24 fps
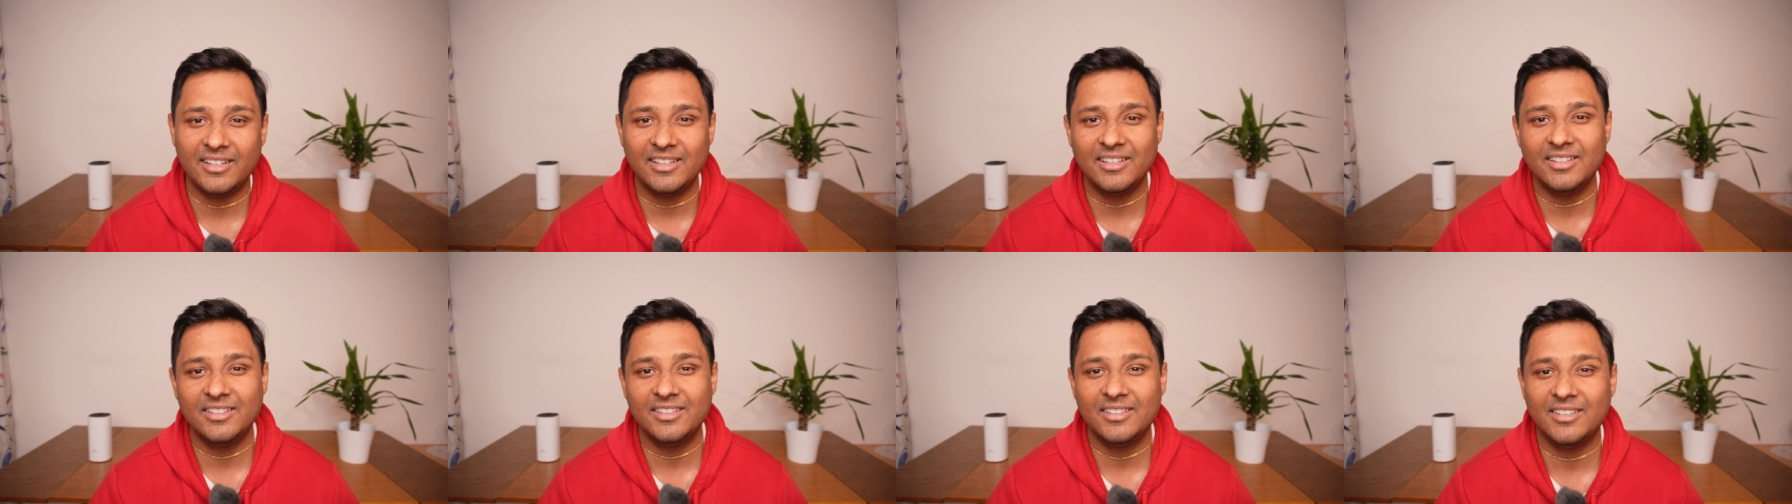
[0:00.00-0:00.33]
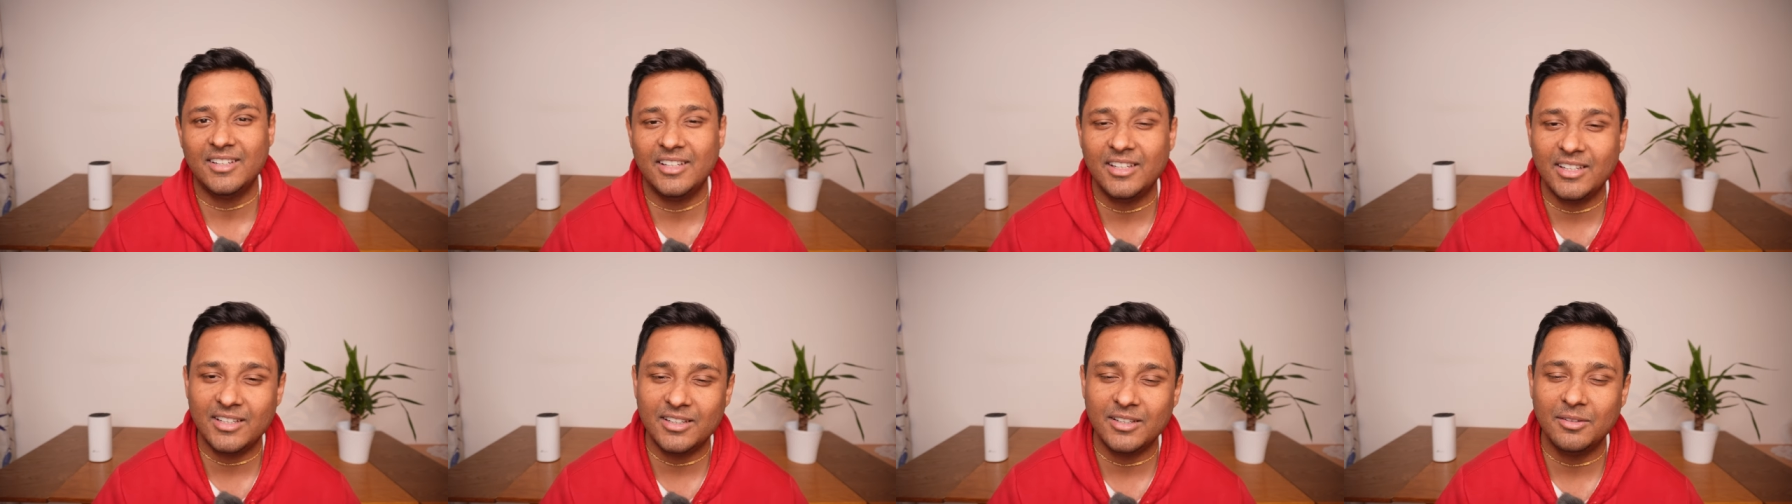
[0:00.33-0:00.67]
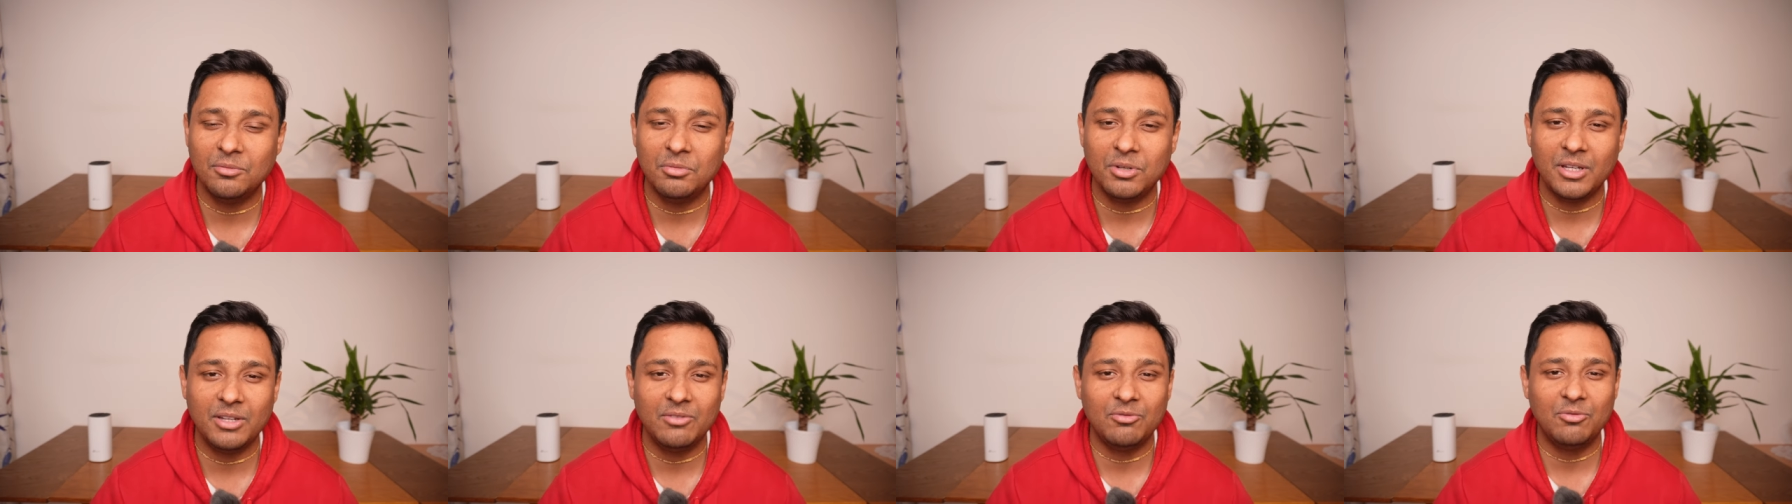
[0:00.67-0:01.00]
He's taking
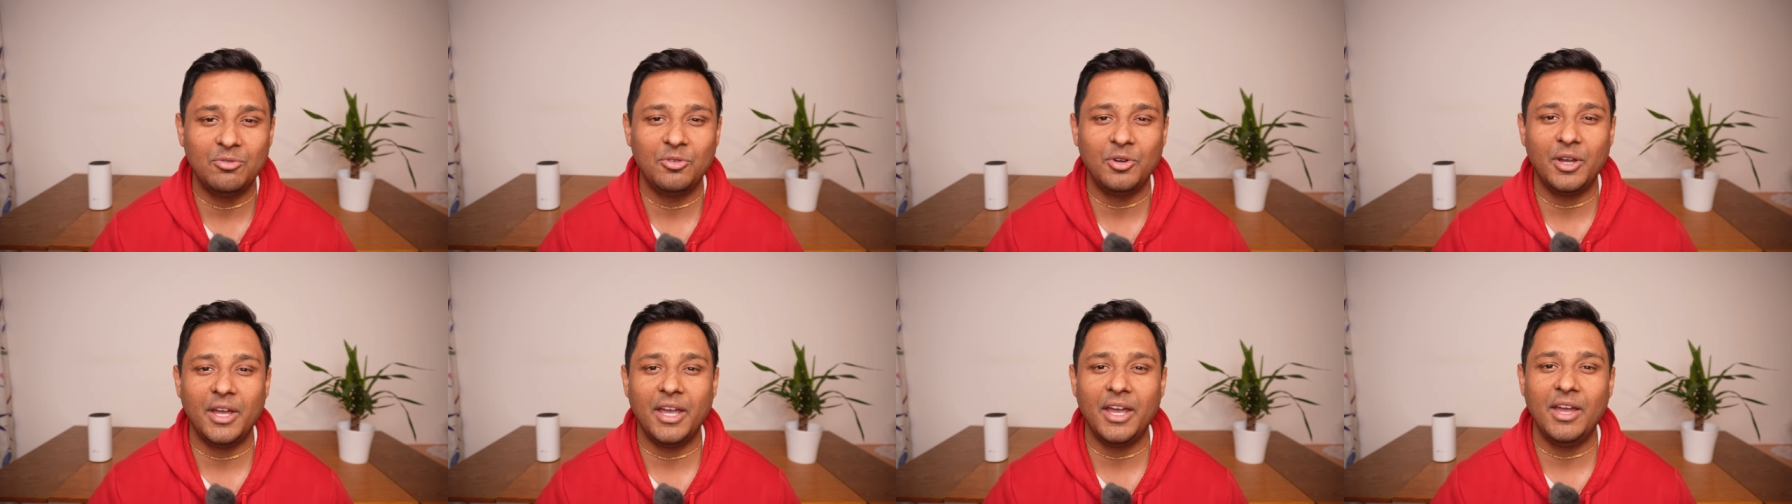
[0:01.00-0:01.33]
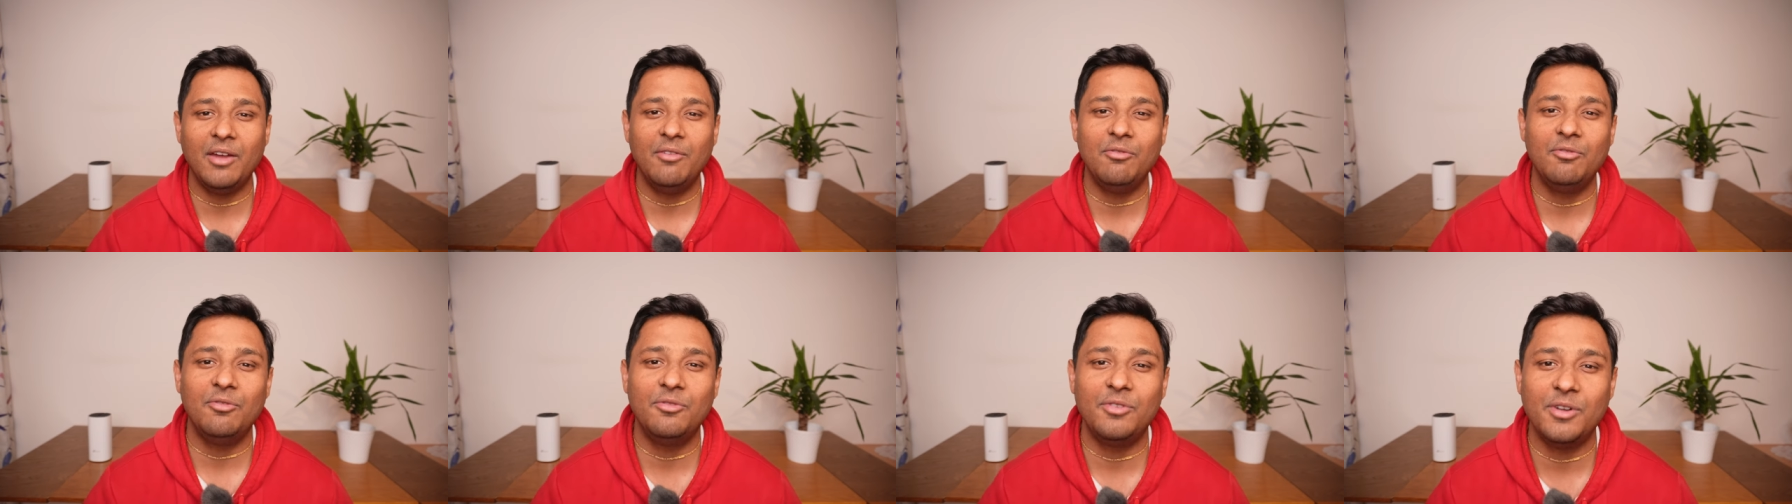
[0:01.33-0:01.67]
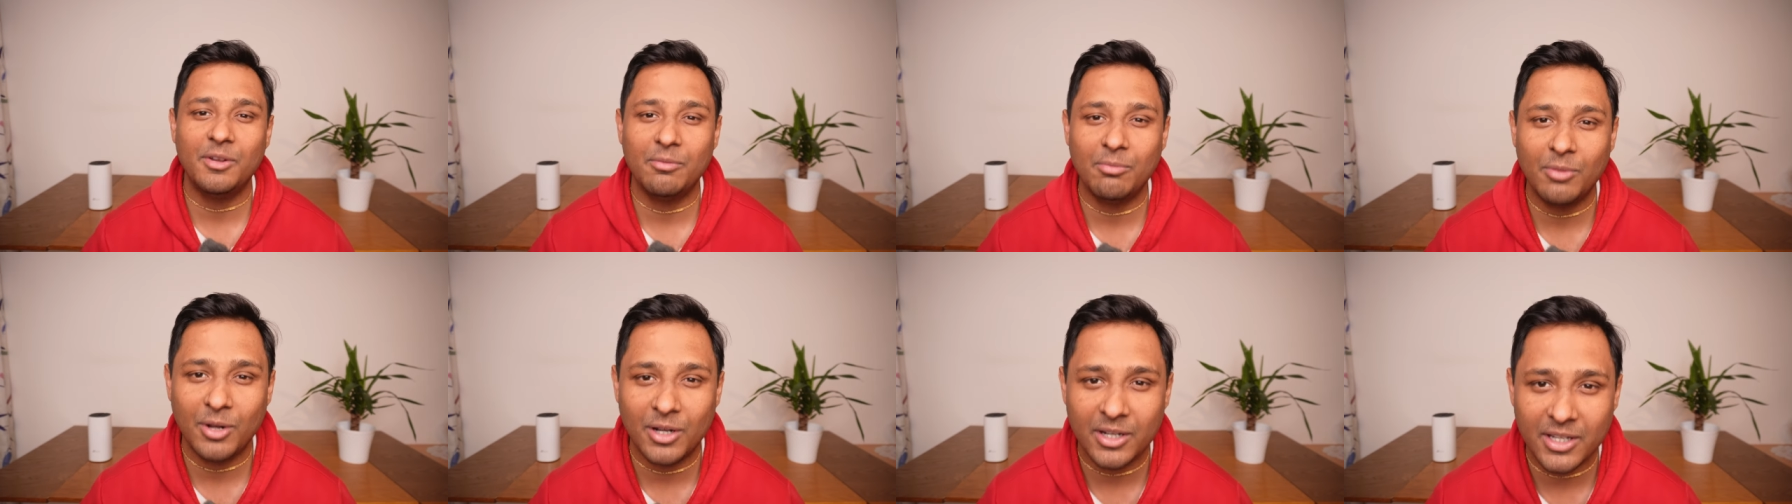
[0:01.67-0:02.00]
the blame for
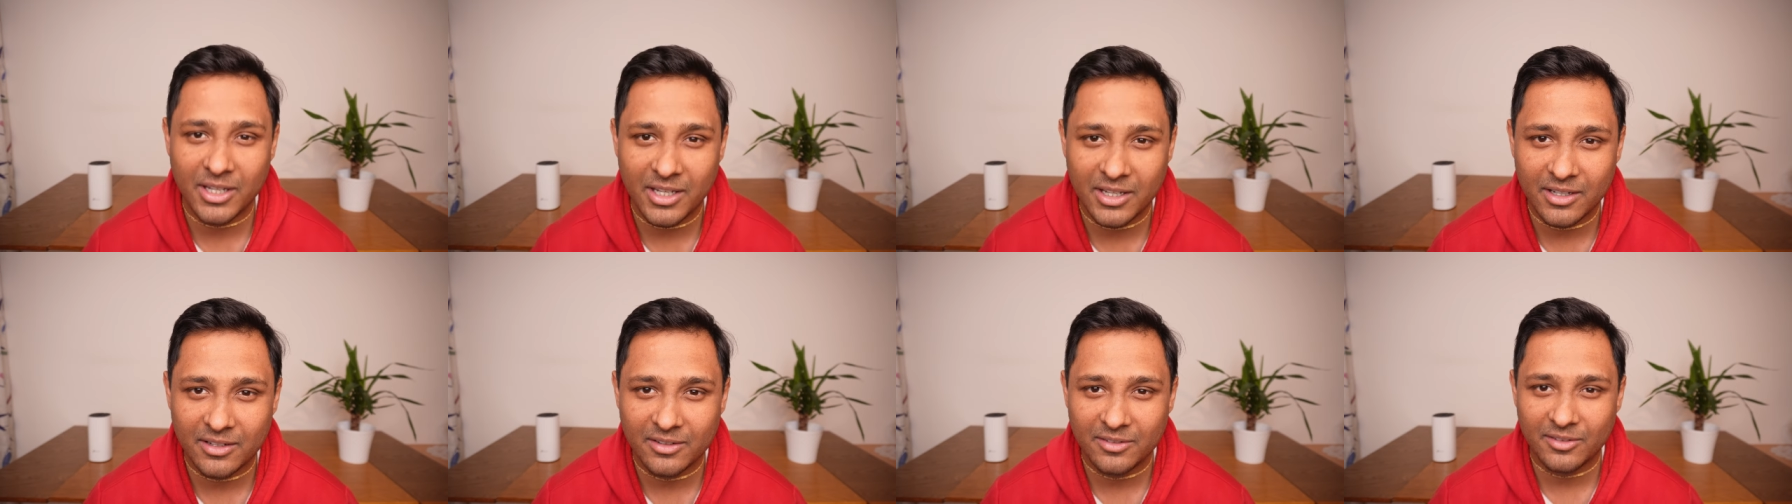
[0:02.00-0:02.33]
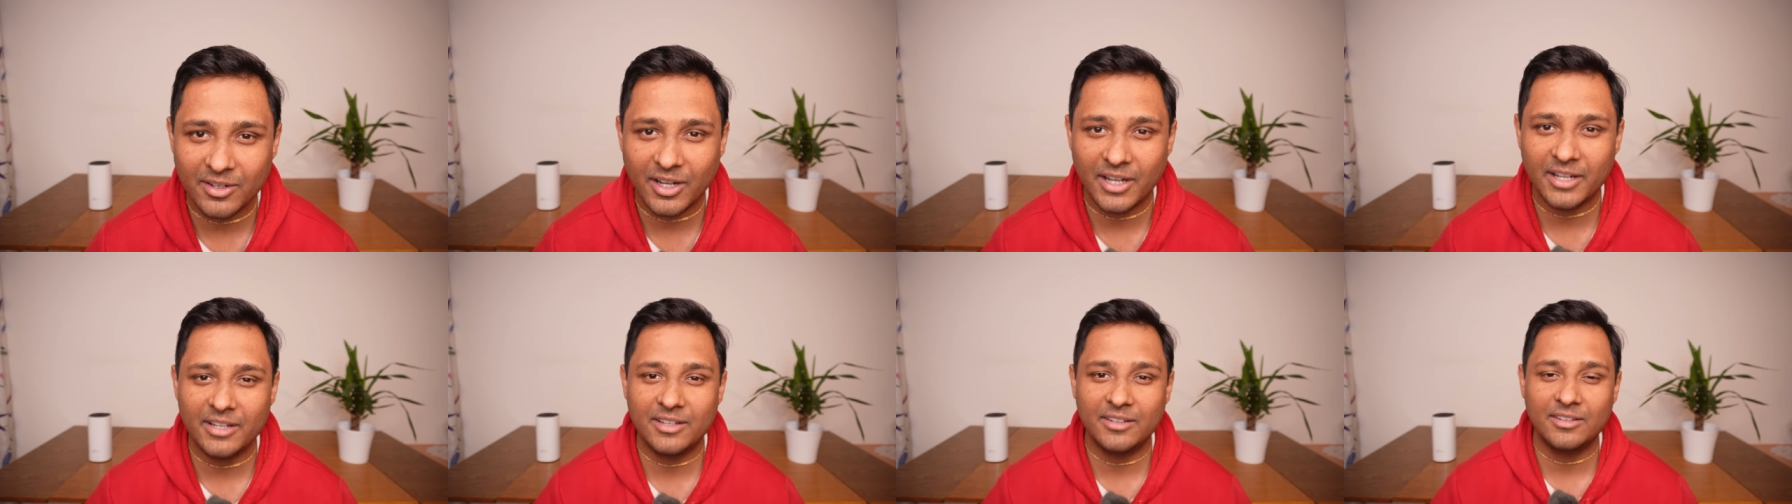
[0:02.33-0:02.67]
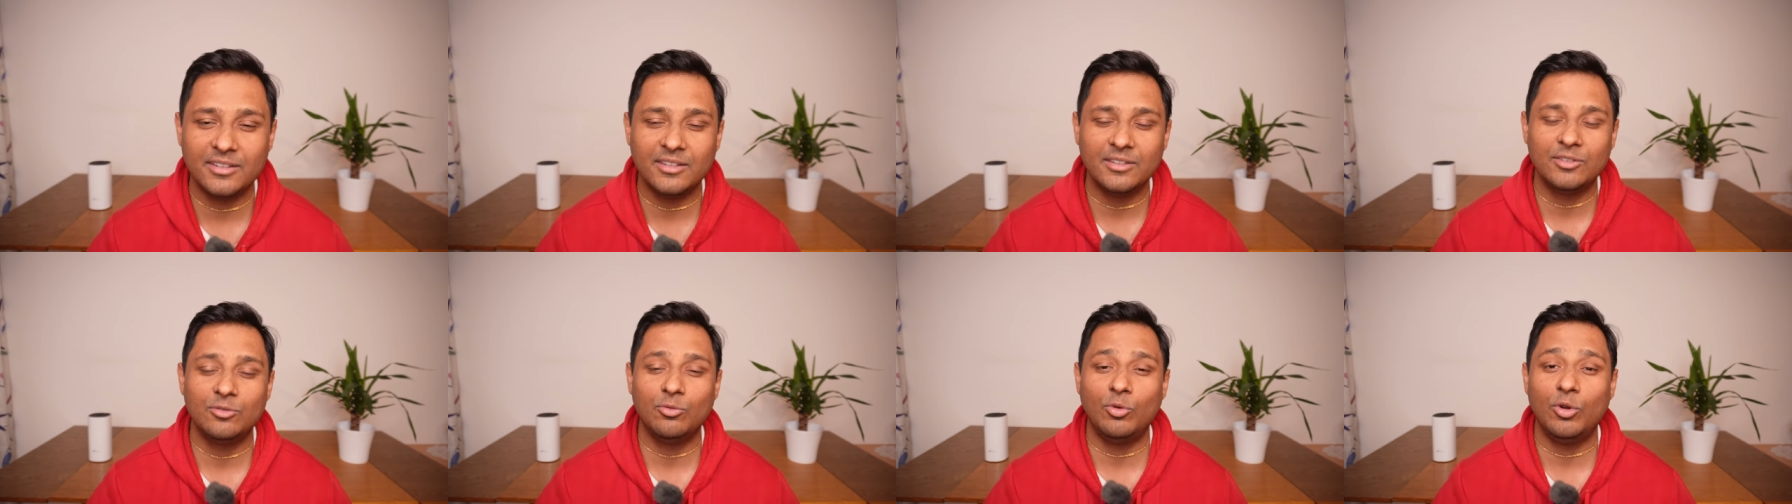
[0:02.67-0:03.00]
everybody, right,
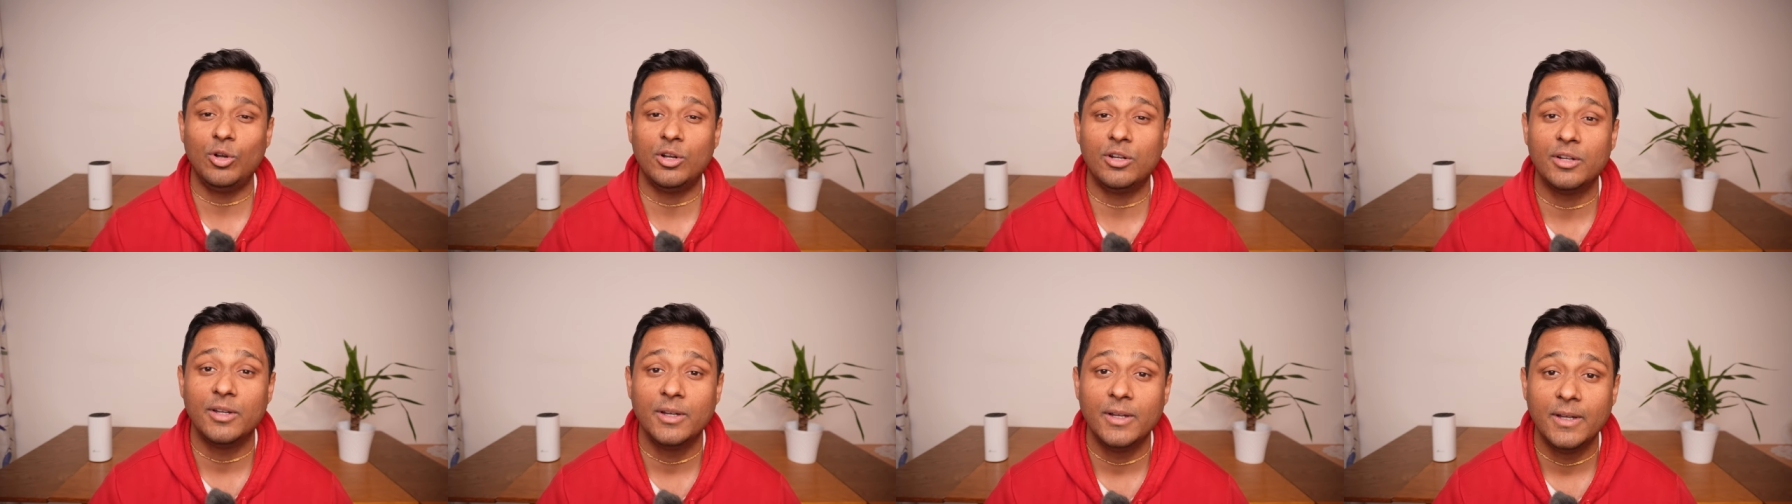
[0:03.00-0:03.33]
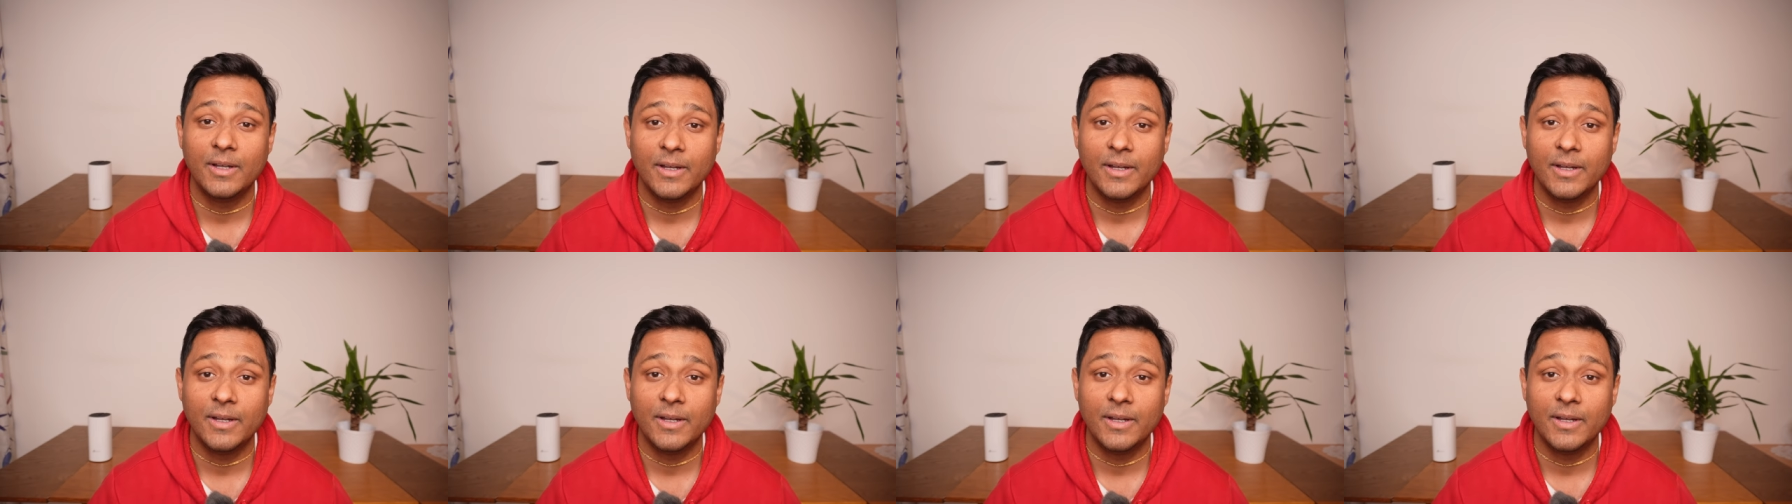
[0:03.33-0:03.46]
in this world.